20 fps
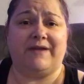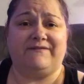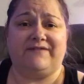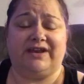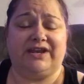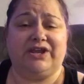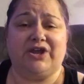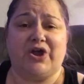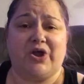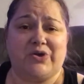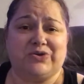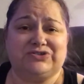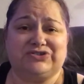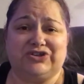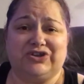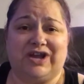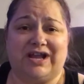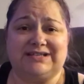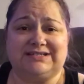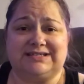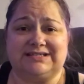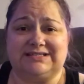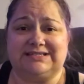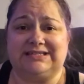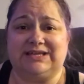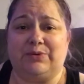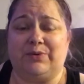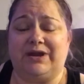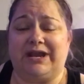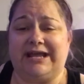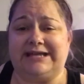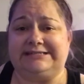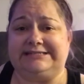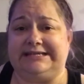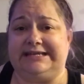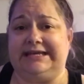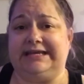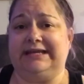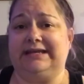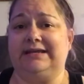videos so you guys can see what I
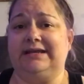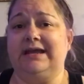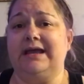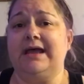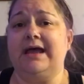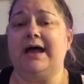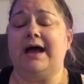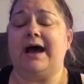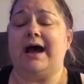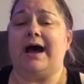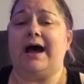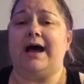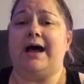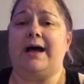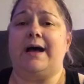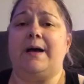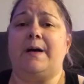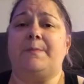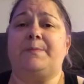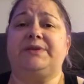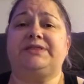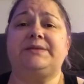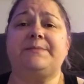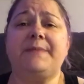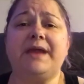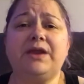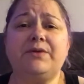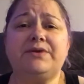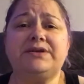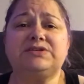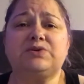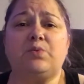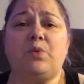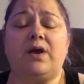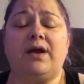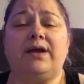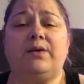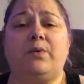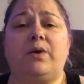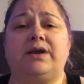did. But the main reason
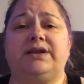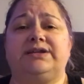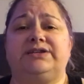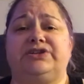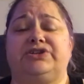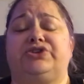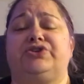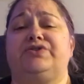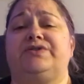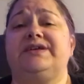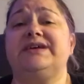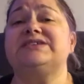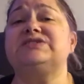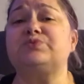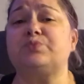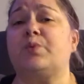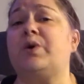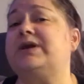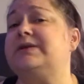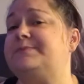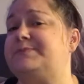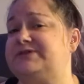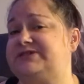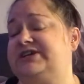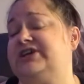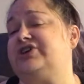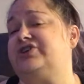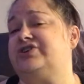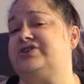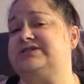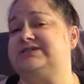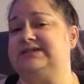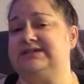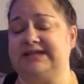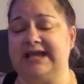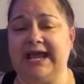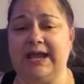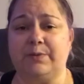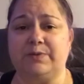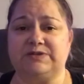why I wanted to do this one particular
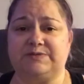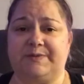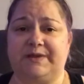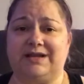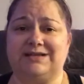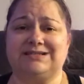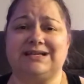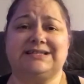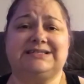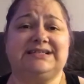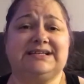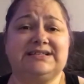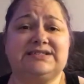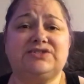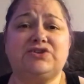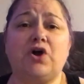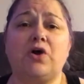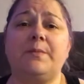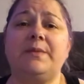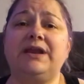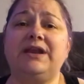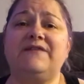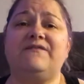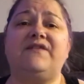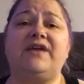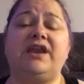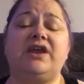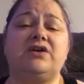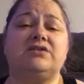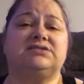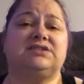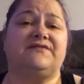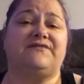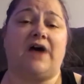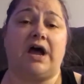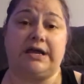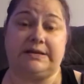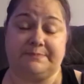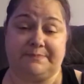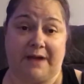today was because I see so many videos of
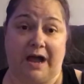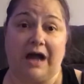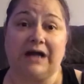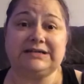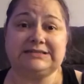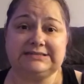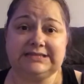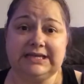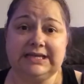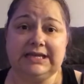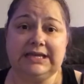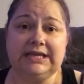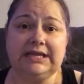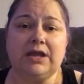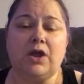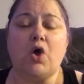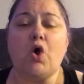unboxing